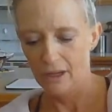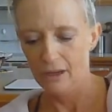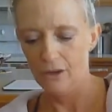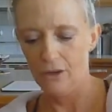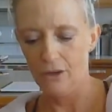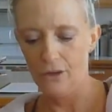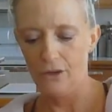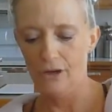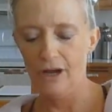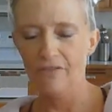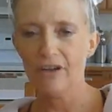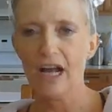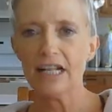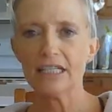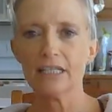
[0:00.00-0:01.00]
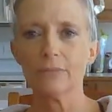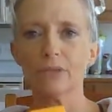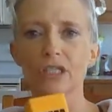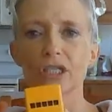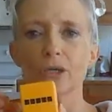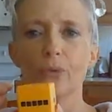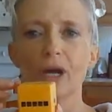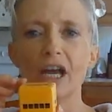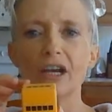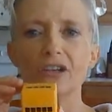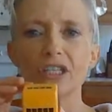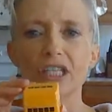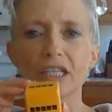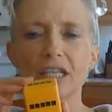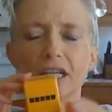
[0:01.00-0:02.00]
Oh, I've got some
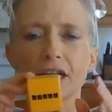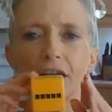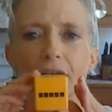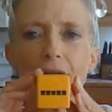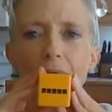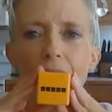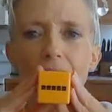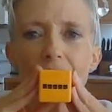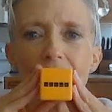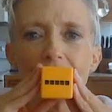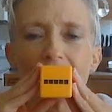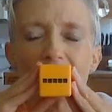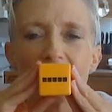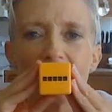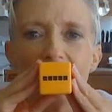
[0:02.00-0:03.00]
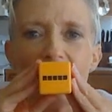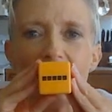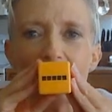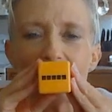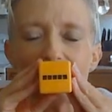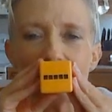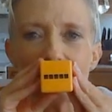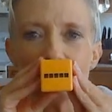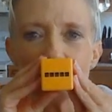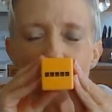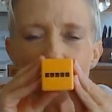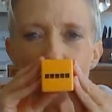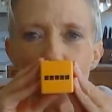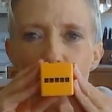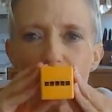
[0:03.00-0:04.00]
squares here. How many
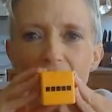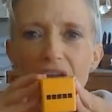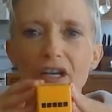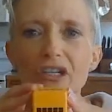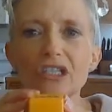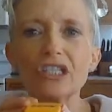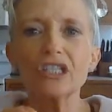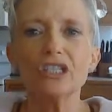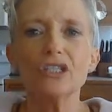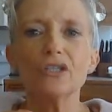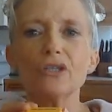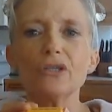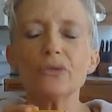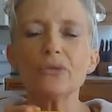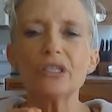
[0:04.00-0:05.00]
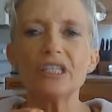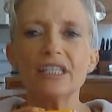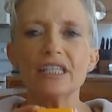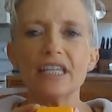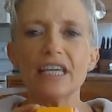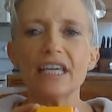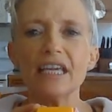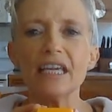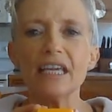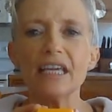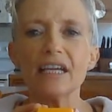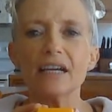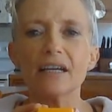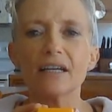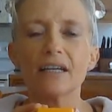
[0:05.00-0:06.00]
squares do you see?
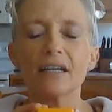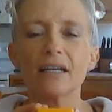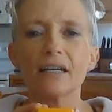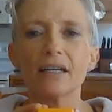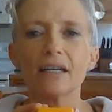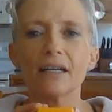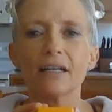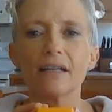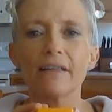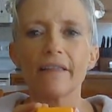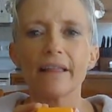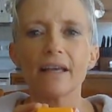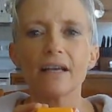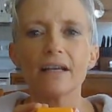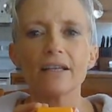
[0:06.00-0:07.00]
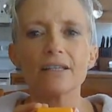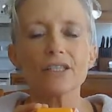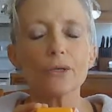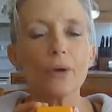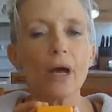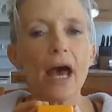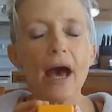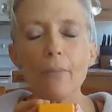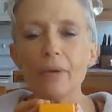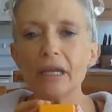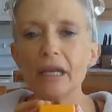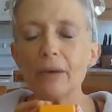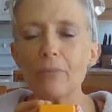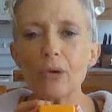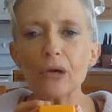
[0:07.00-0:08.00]
So how
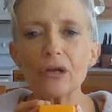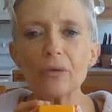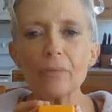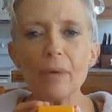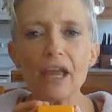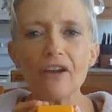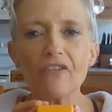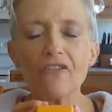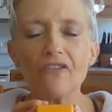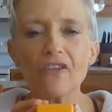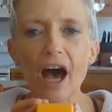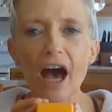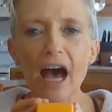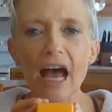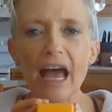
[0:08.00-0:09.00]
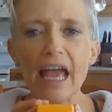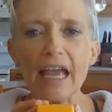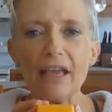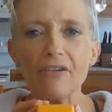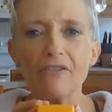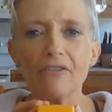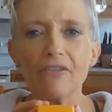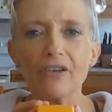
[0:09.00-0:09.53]
many more to make 5?